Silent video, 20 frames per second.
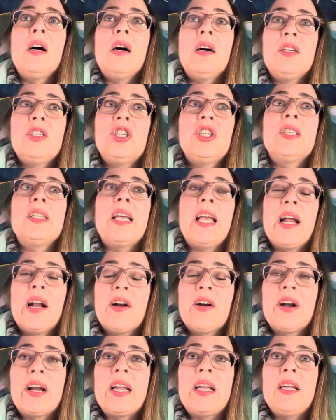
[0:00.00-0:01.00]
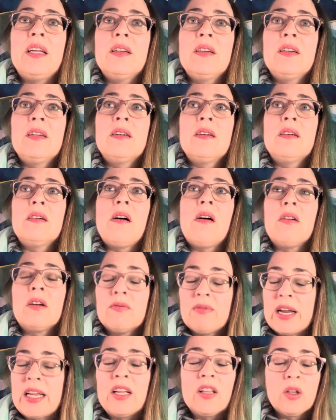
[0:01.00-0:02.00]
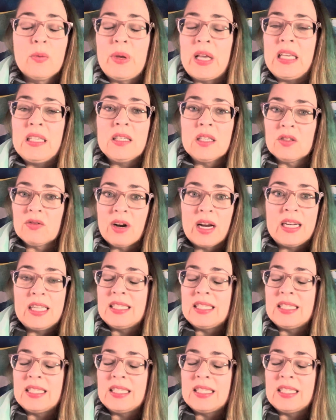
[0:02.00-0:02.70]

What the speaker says: just carry on a regular basis, right?